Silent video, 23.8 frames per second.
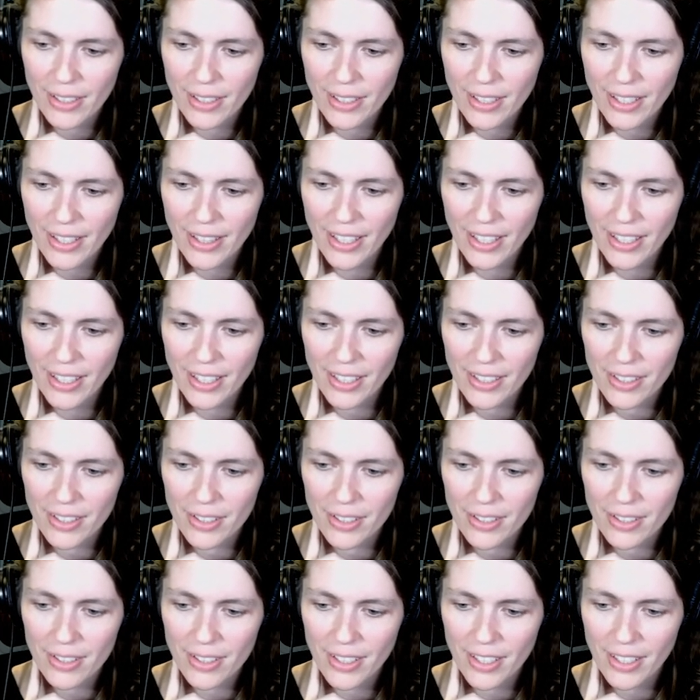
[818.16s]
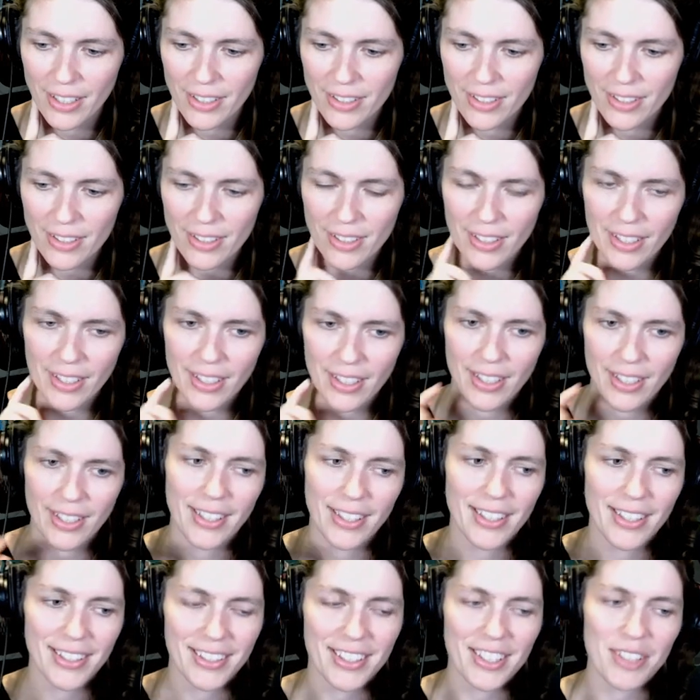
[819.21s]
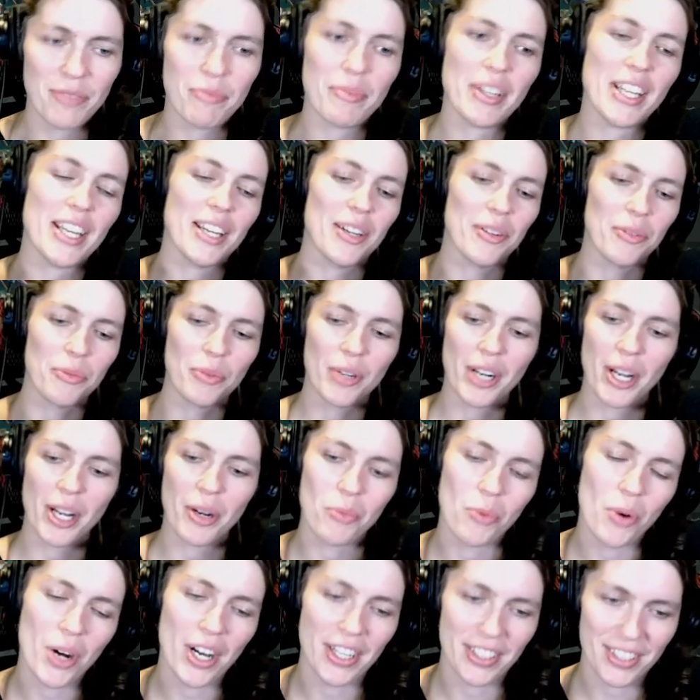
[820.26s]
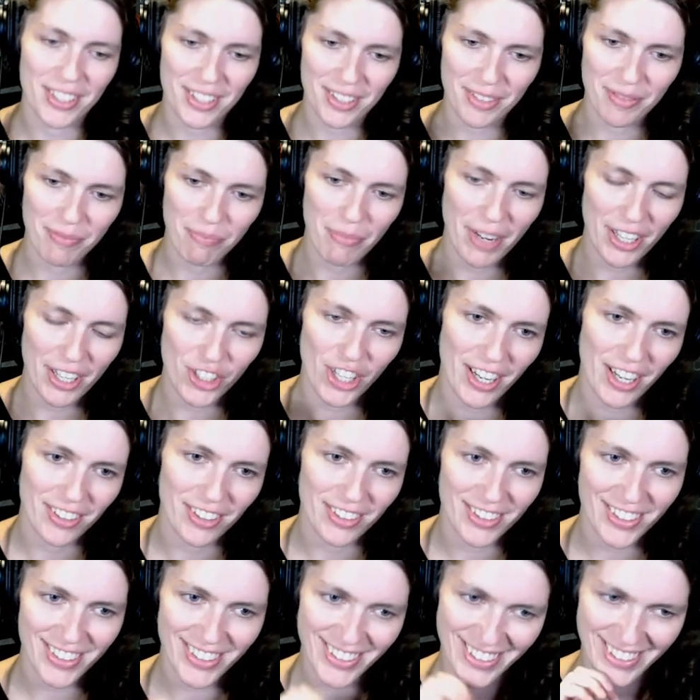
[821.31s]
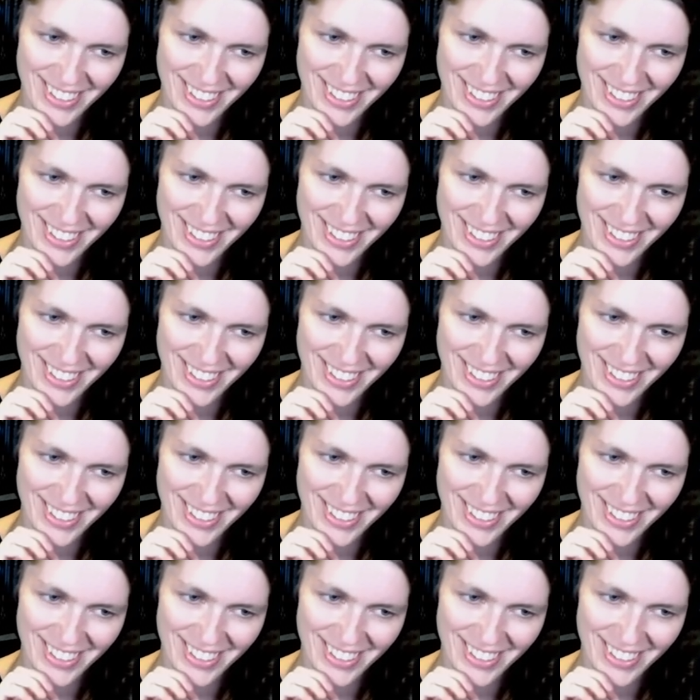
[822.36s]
I think it is. It is. Give me what I want, my child.